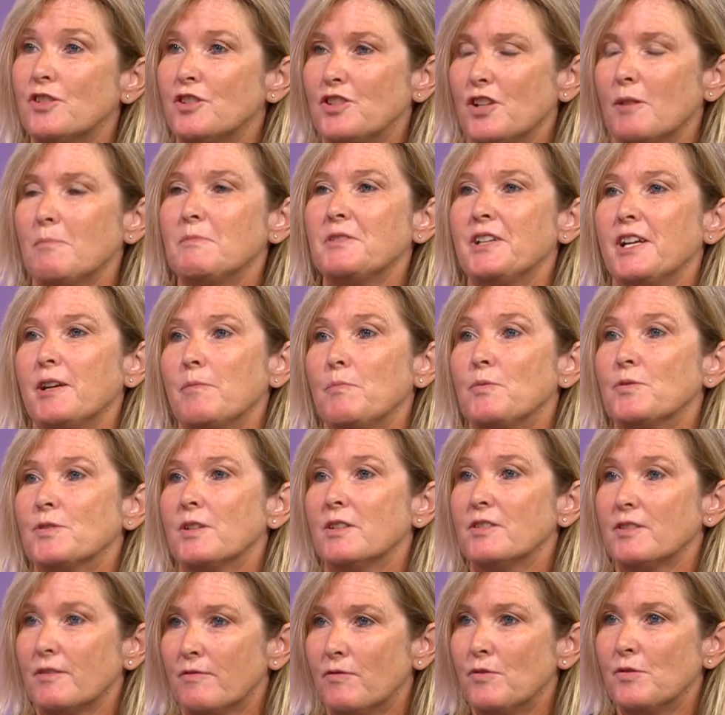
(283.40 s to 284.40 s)
to Dublin Airport
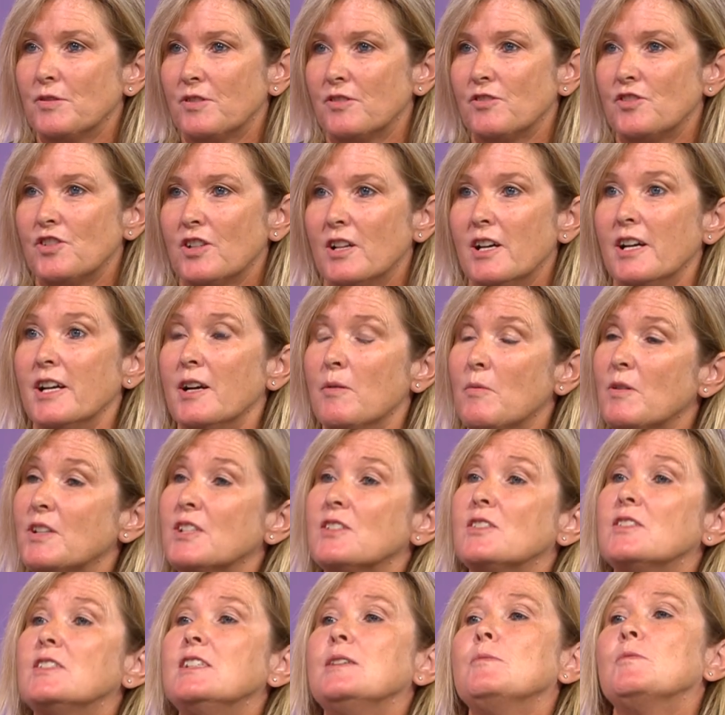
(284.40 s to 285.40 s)
on the 4th of July. I want
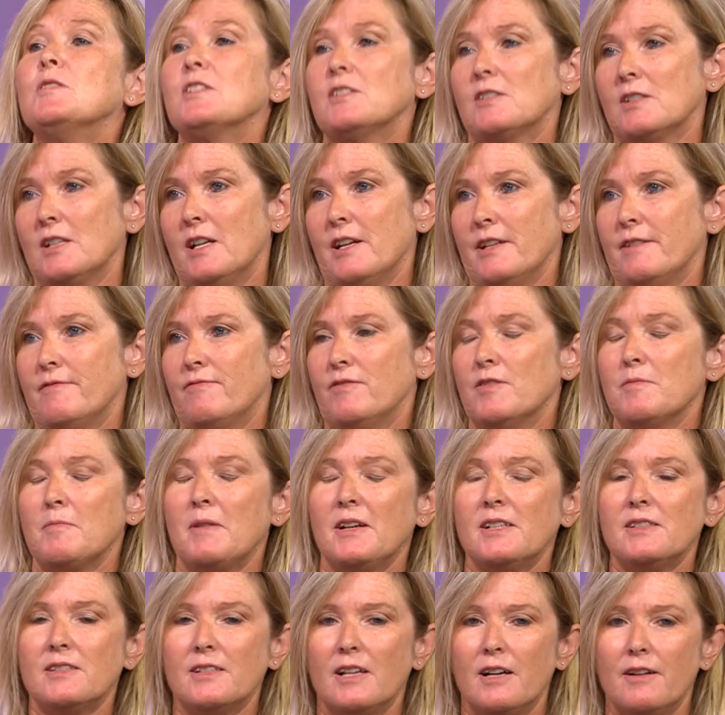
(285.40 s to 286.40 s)
to see what it's like for
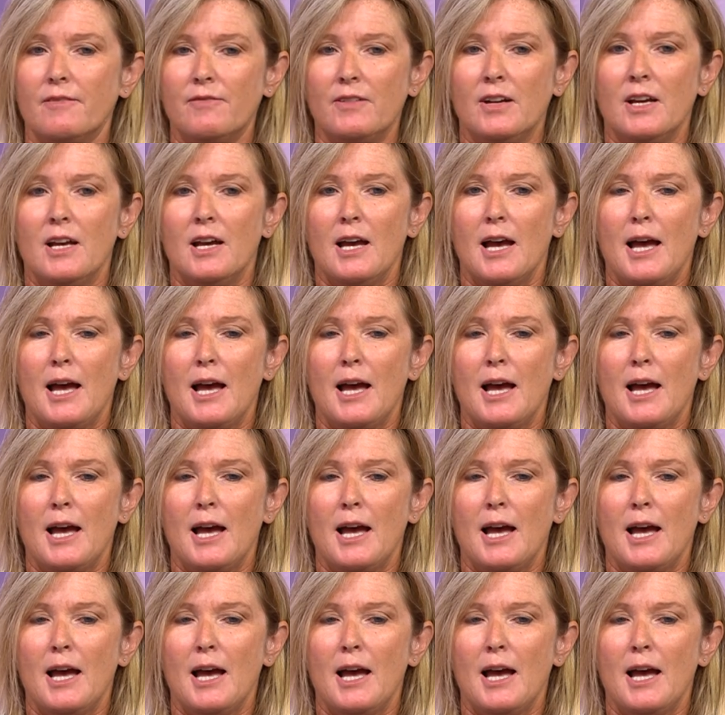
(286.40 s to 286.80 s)
myself.